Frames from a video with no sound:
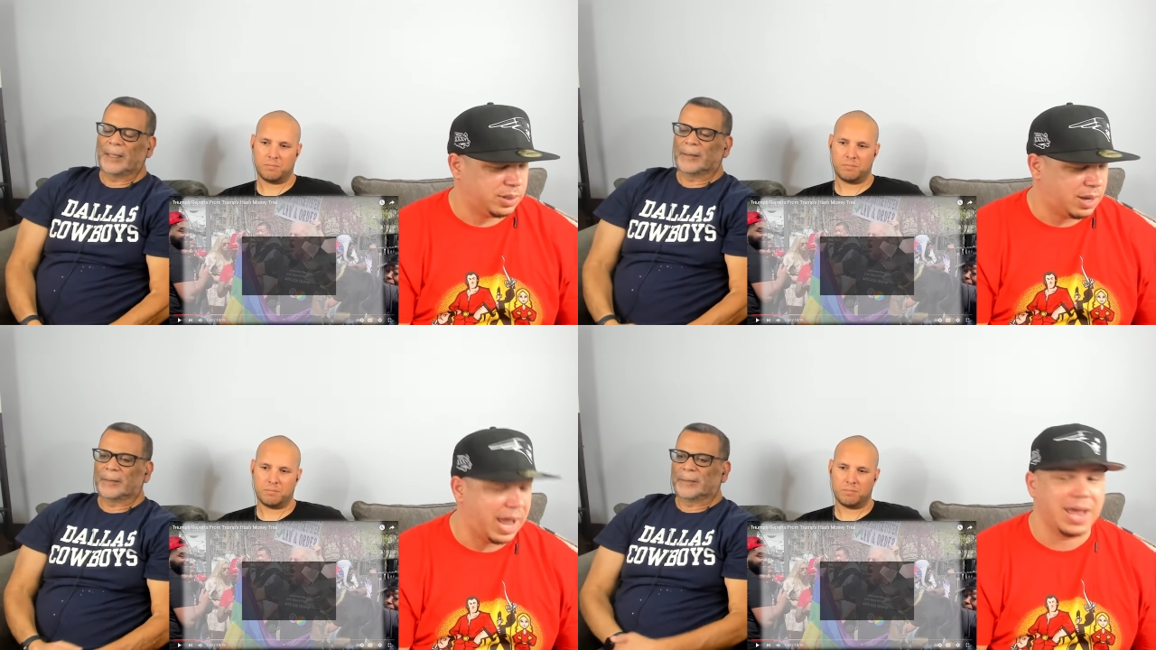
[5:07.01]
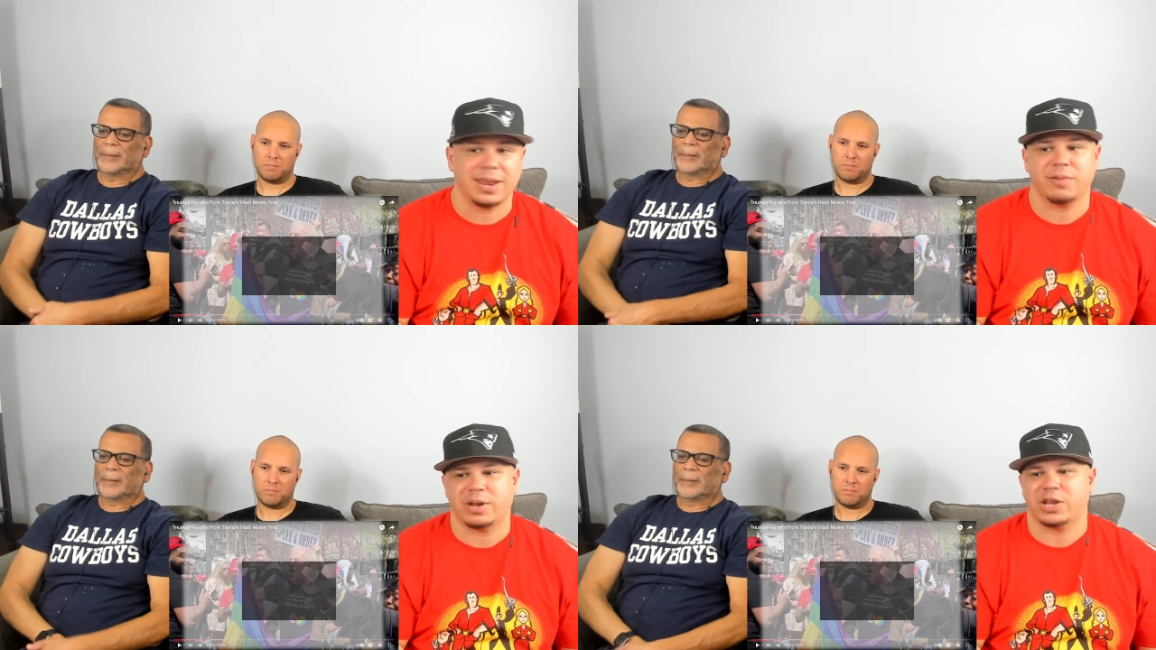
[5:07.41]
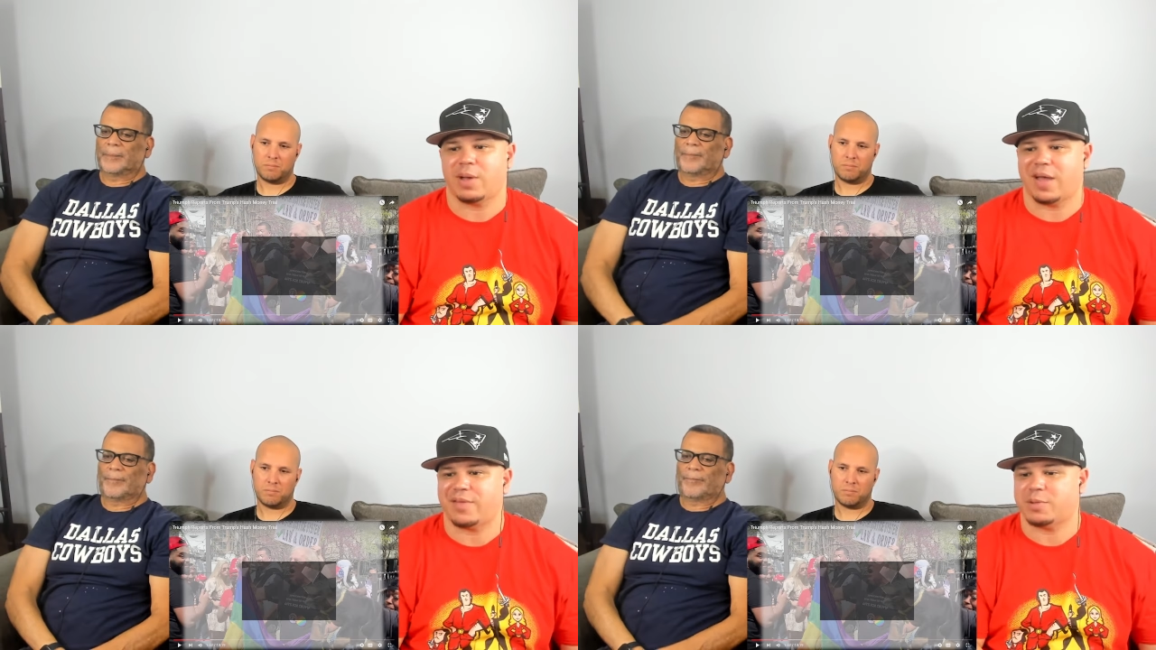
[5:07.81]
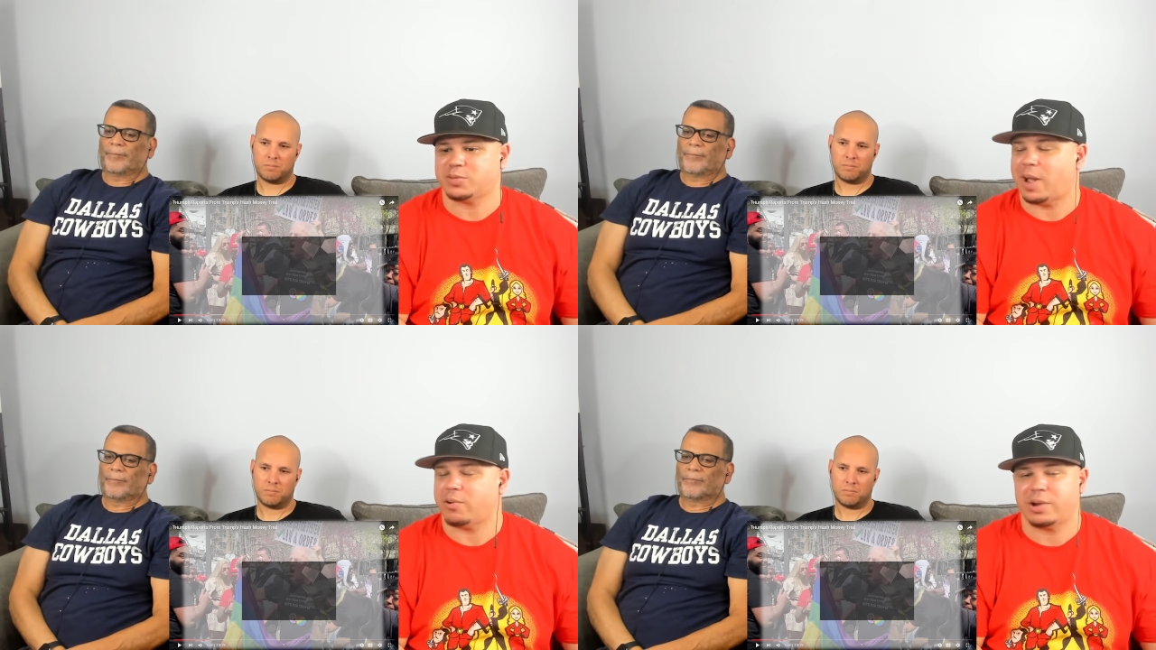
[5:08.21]
Speaker 1: and they really don't have that much
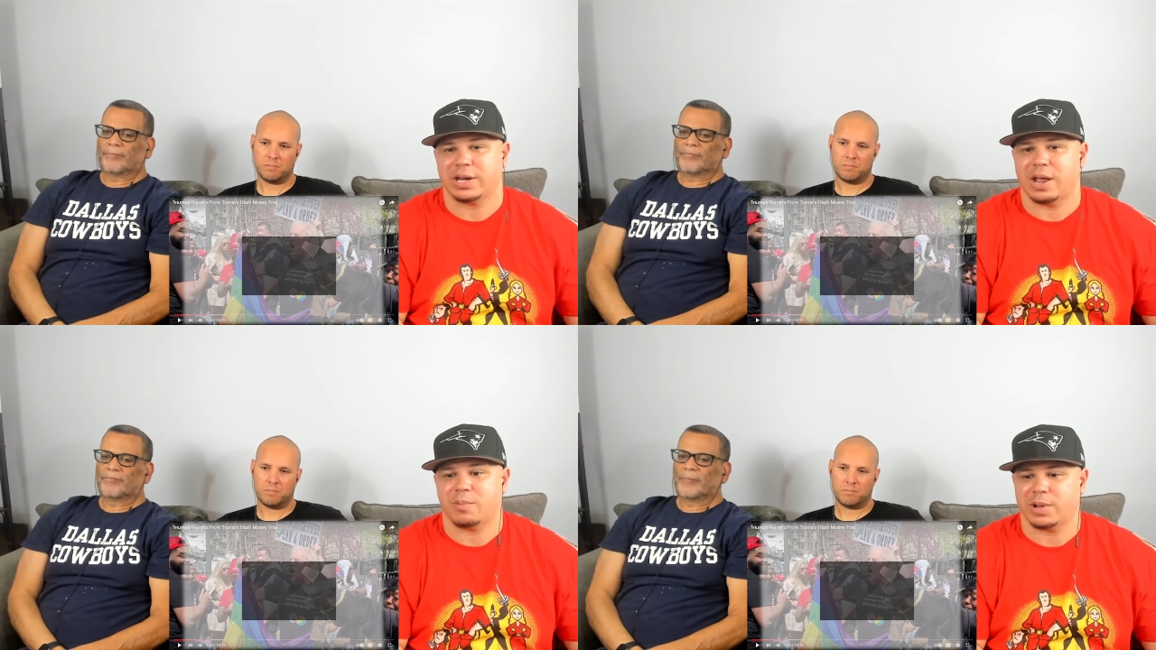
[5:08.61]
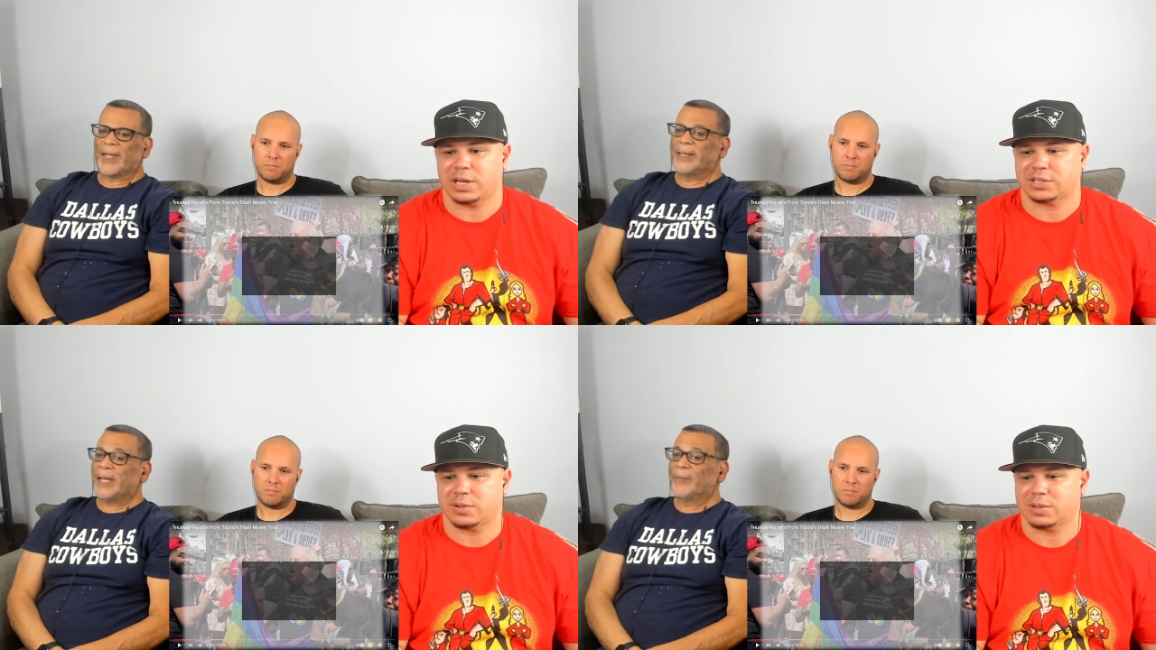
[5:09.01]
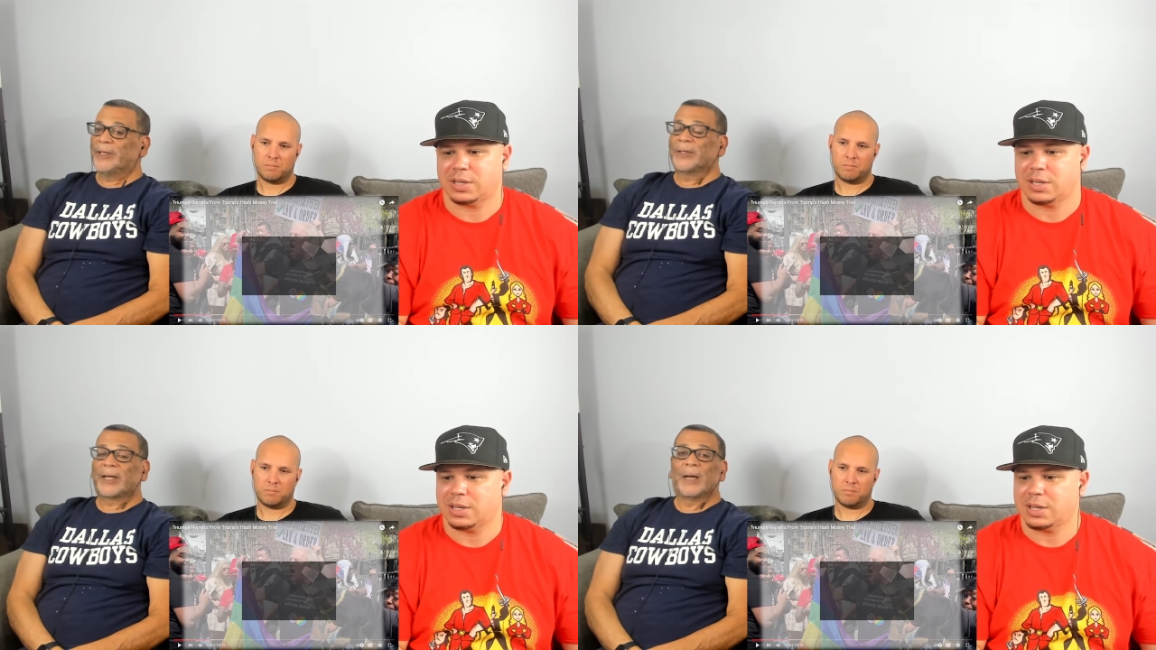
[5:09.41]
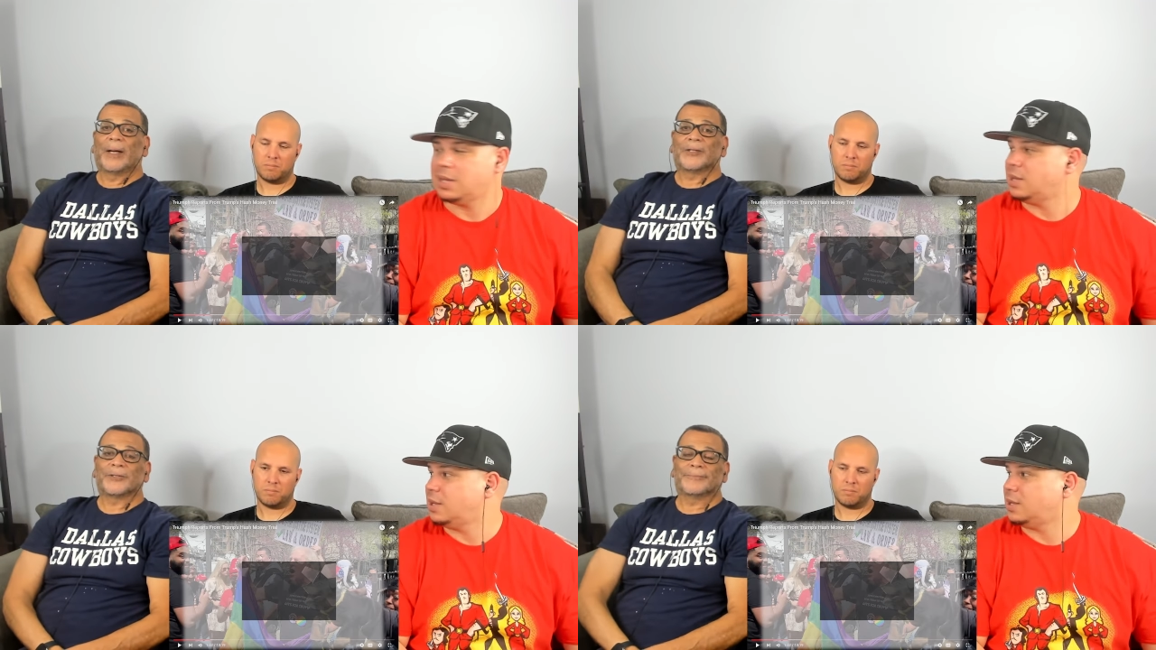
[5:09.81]
power any damn way. Let's- And they really don't care
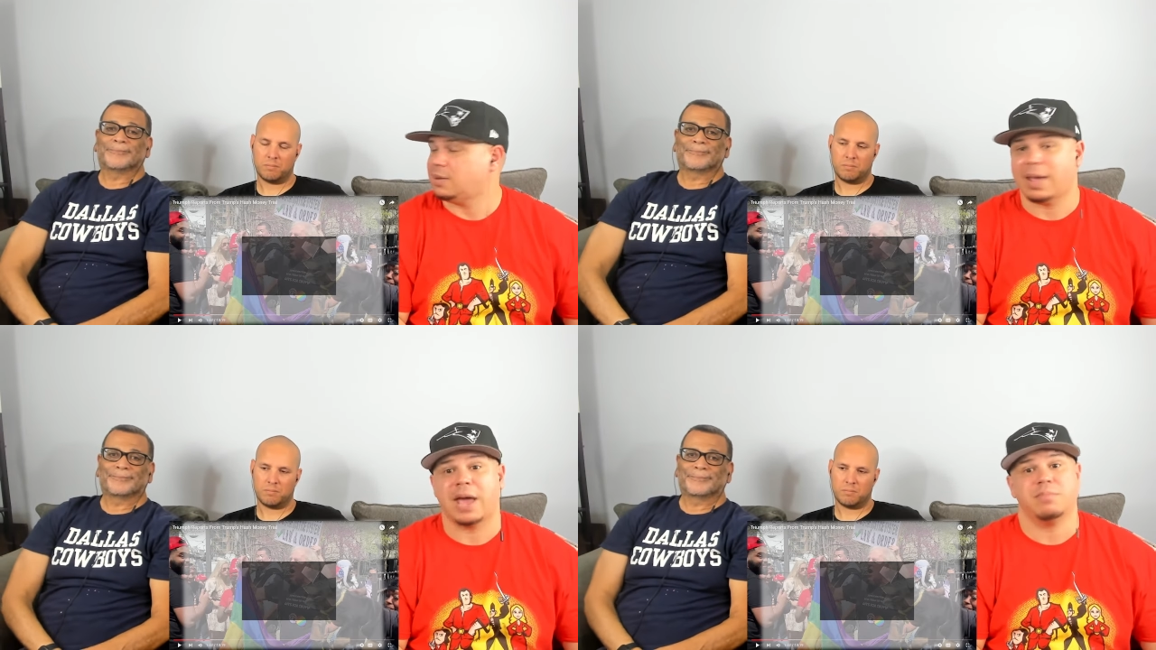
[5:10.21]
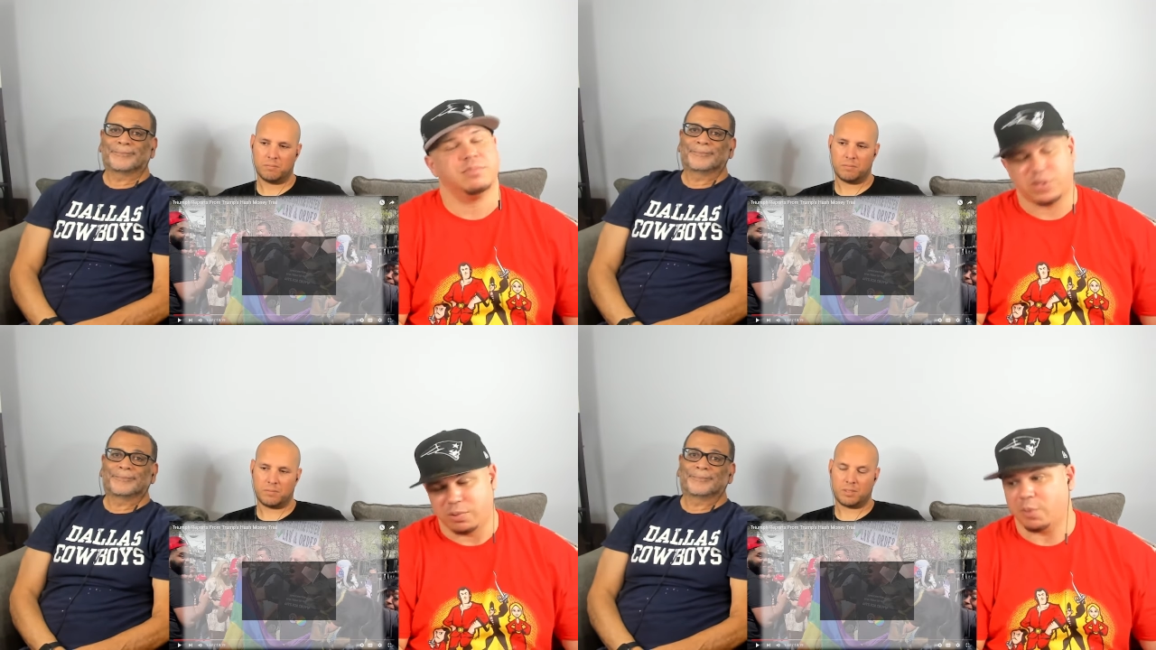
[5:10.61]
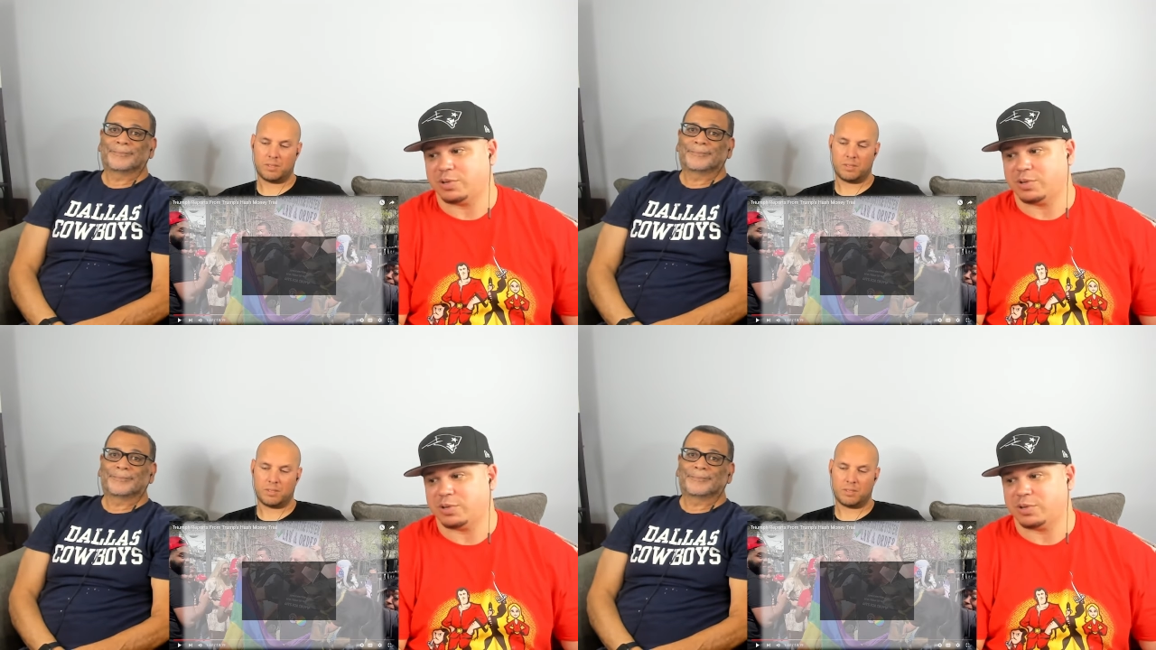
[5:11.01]
about you. At zero